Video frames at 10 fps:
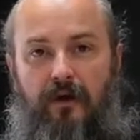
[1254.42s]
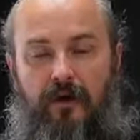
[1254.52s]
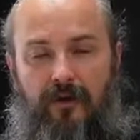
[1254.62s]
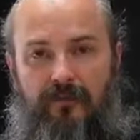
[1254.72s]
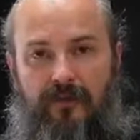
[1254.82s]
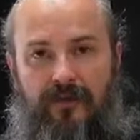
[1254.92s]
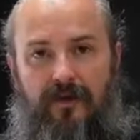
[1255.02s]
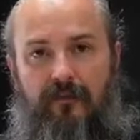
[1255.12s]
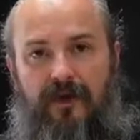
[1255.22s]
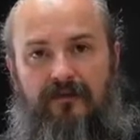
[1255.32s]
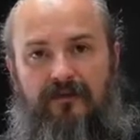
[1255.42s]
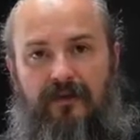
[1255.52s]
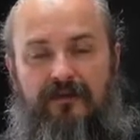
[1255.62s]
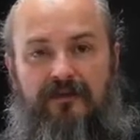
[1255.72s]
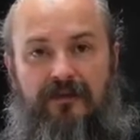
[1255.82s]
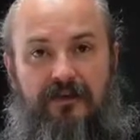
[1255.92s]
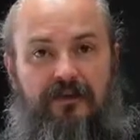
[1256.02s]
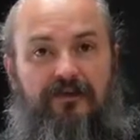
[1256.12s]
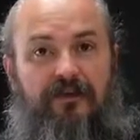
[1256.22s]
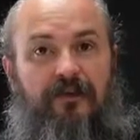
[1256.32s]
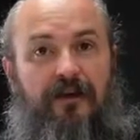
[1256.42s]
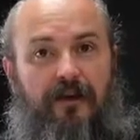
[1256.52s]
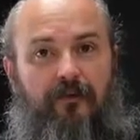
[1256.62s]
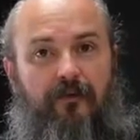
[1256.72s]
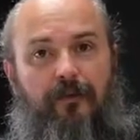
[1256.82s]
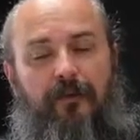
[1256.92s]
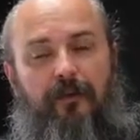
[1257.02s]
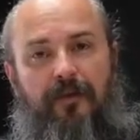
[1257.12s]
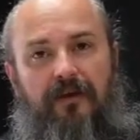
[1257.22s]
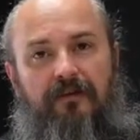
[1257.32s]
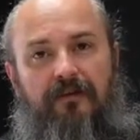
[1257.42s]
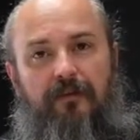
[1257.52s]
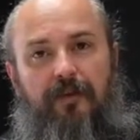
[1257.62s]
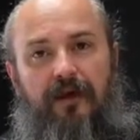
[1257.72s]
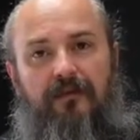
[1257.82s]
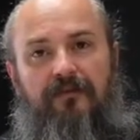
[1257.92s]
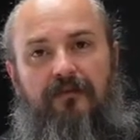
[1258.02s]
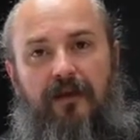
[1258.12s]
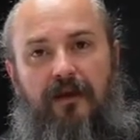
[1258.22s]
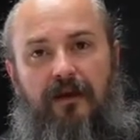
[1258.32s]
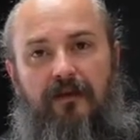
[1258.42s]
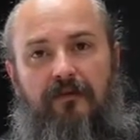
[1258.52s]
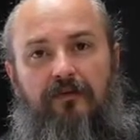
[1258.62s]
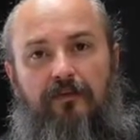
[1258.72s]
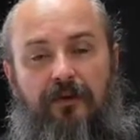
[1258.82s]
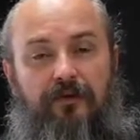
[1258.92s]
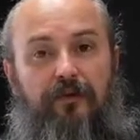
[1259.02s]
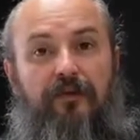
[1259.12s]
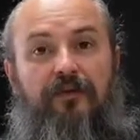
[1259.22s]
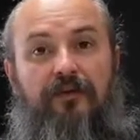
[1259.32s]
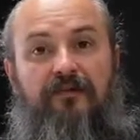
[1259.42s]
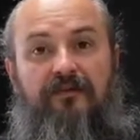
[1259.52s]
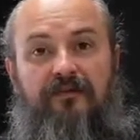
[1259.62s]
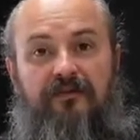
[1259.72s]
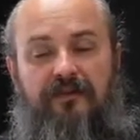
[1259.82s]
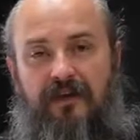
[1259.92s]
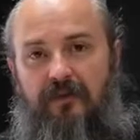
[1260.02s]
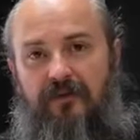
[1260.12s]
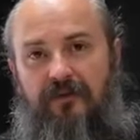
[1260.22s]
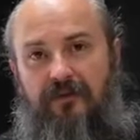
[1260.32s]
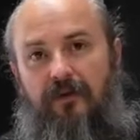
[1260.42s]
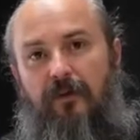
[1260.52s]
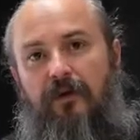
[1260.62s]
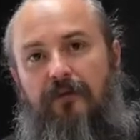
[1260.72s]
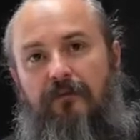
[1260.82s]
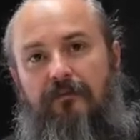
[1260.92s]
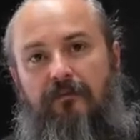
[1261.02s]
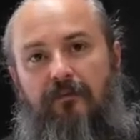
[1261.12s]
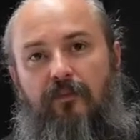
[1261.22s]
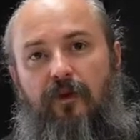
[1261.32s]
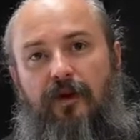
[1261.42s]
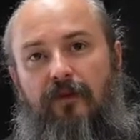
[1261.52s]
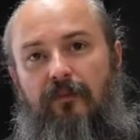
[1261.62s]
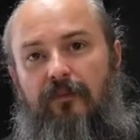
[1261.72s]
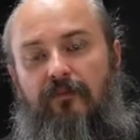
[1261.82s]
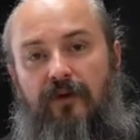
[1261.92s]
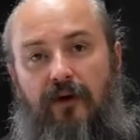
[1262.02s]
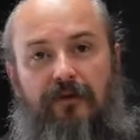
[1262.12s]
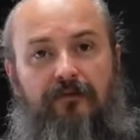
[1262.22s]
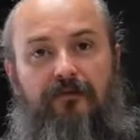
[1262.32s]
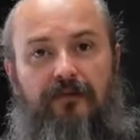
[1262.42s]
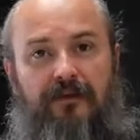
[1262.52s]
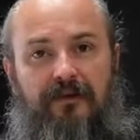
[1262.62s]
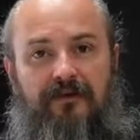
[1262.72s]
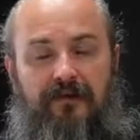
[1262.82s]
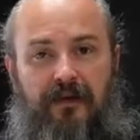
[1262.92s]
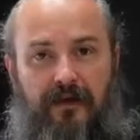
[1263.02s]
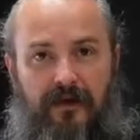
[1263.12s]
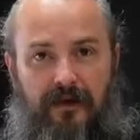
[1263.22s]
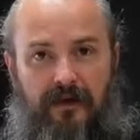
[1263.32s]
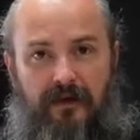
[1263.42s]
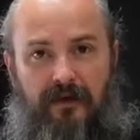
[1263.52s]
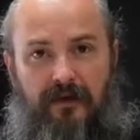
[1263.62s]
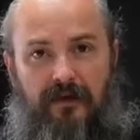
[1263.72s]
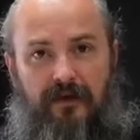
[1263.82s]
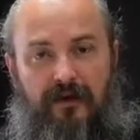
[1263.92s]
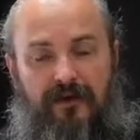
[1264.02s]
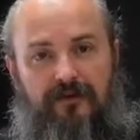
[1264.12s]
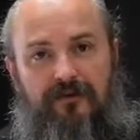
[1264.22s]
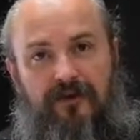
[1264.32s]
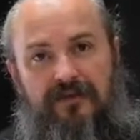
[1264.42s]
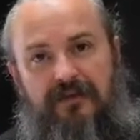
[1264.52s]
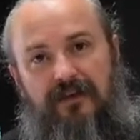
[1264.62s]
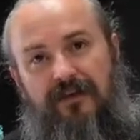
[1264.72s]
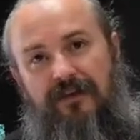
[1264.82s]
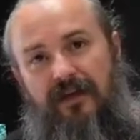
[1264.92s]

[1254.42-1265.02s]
hopefully that makes sense. Initially, yeah, it will be PC based, and we're doing things in steps. So we're trying to release interesting